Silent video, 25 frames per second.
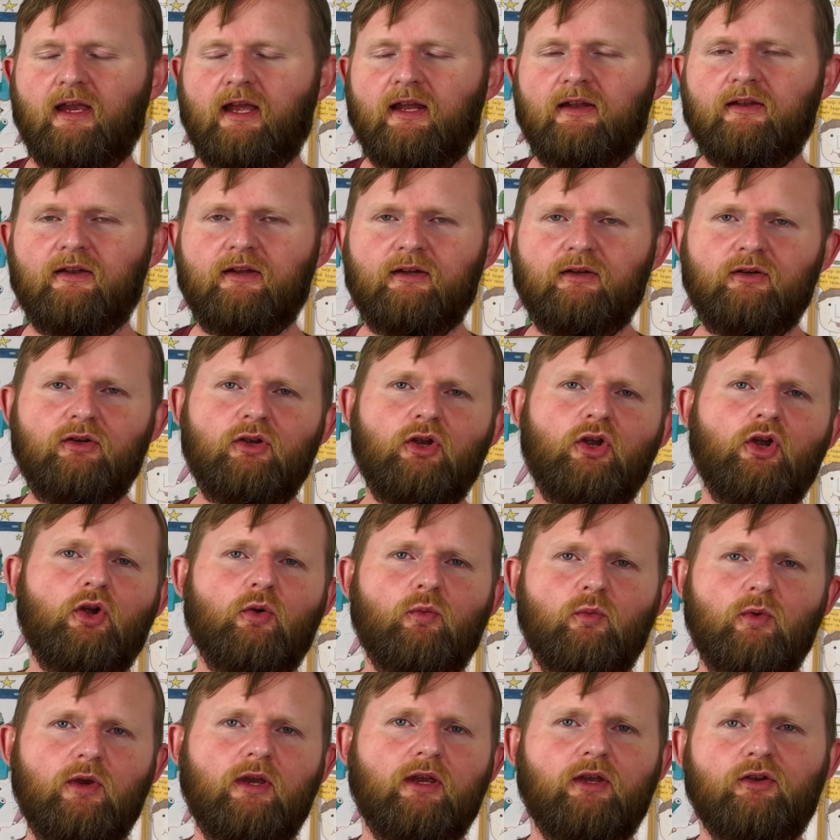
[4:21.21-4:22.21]
And then
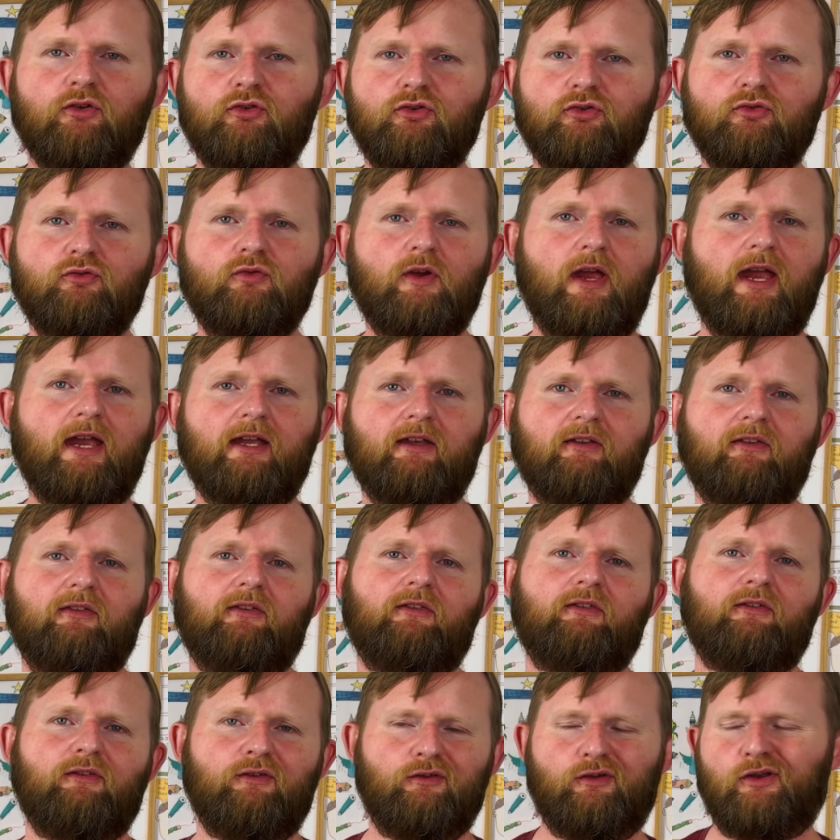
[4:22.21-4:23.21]
we can do
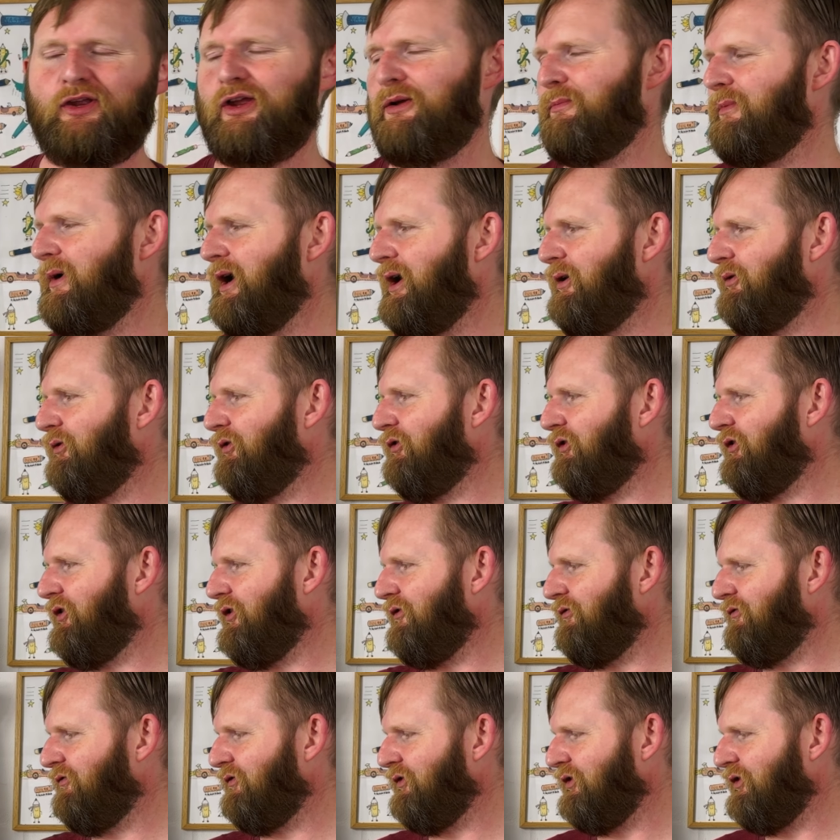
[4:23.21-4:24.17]
X amounts of